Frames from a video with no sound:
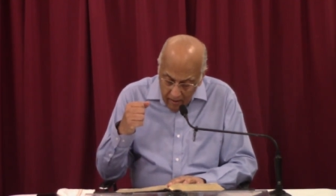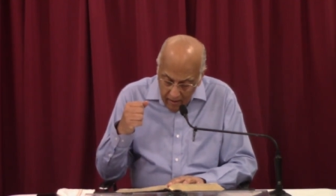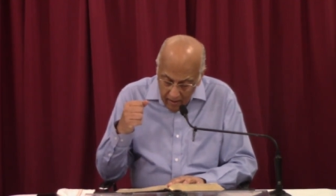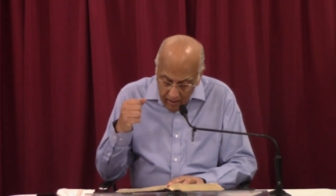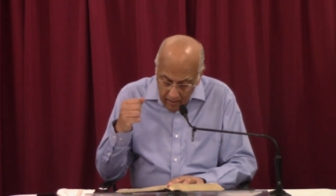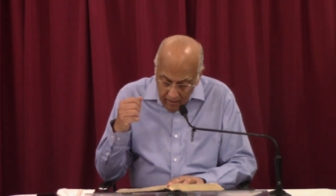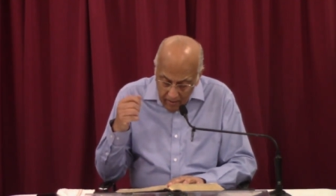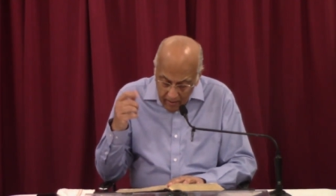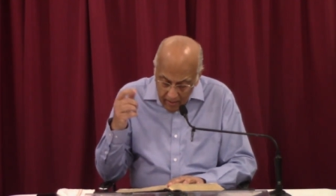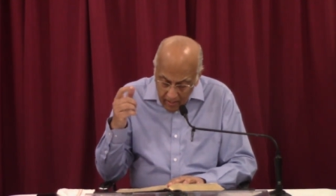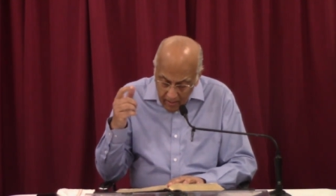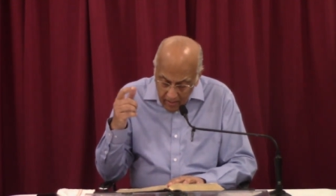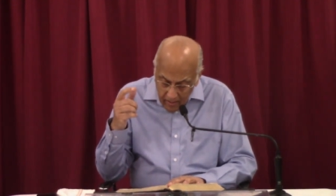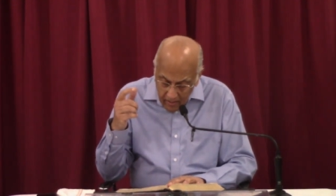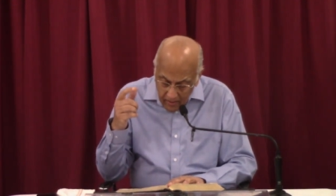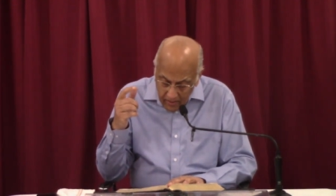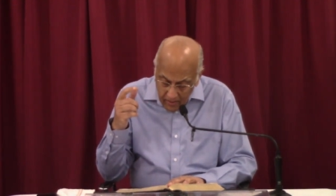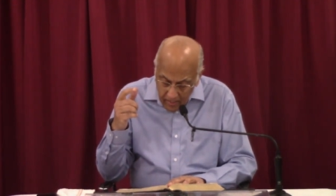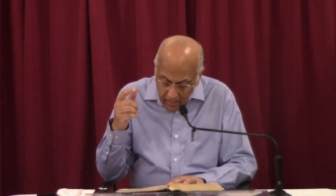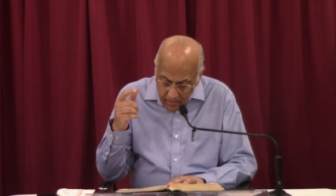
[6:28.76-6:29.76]
And then
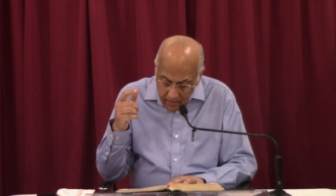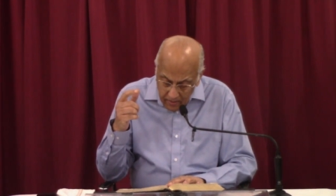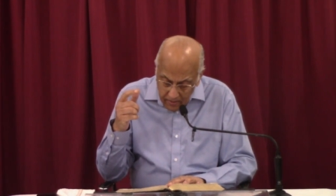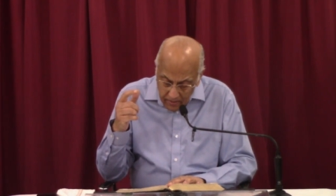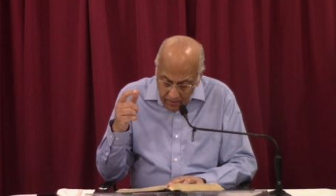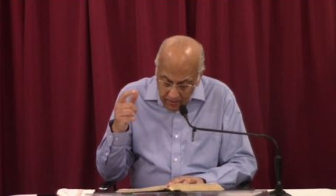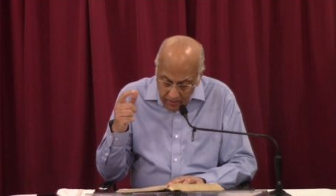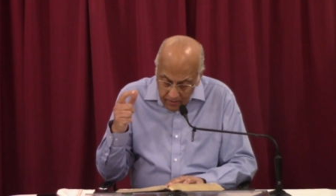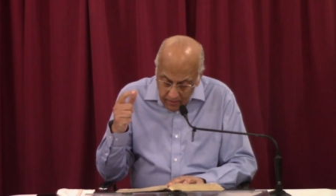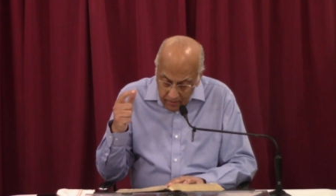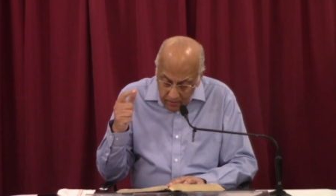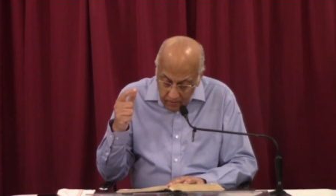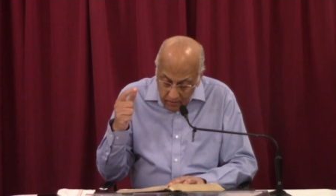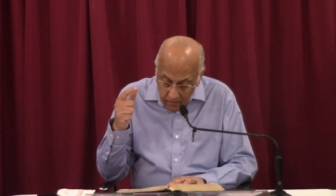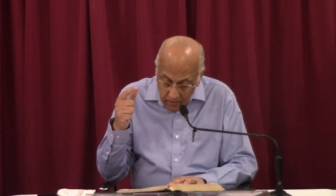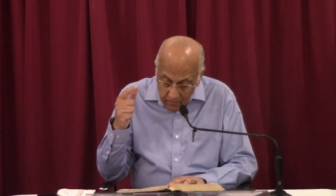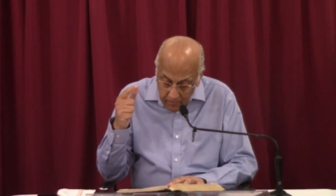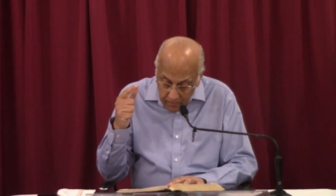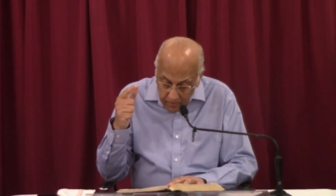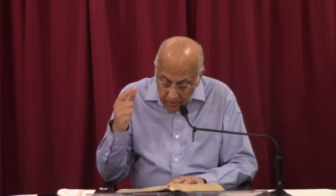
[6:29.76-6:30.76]
he says to
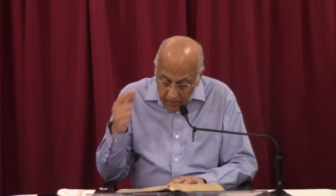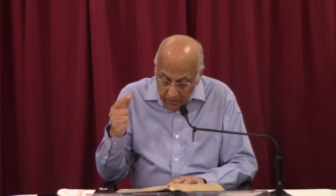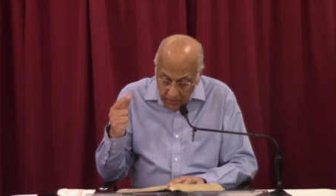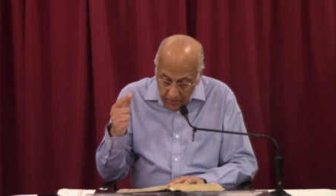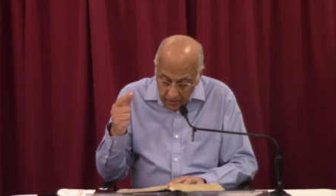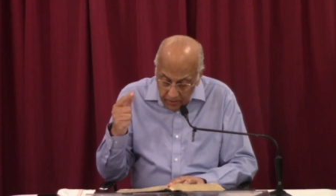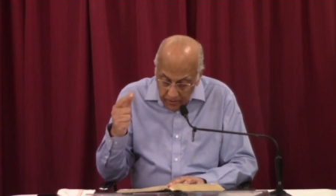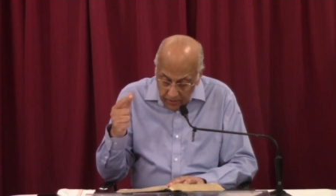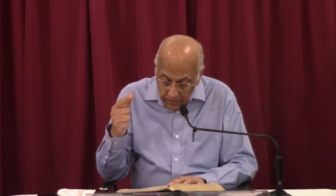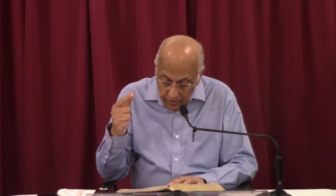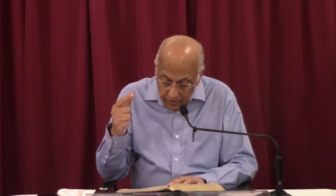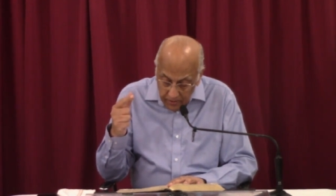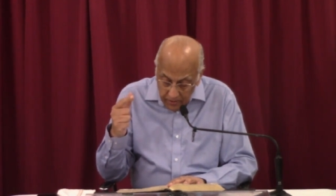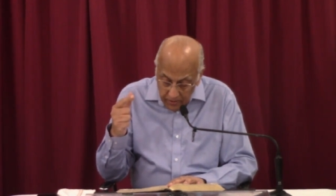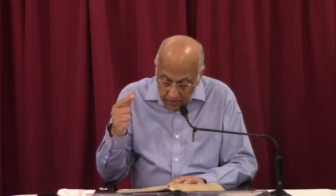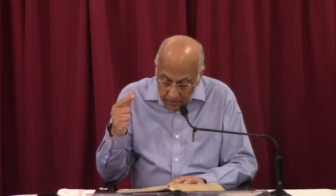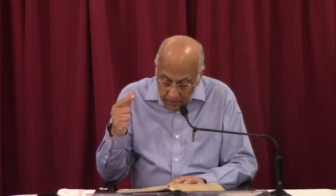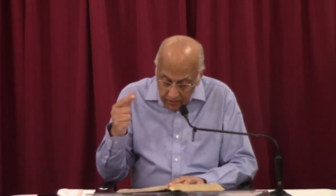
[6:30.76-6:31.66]
the priests,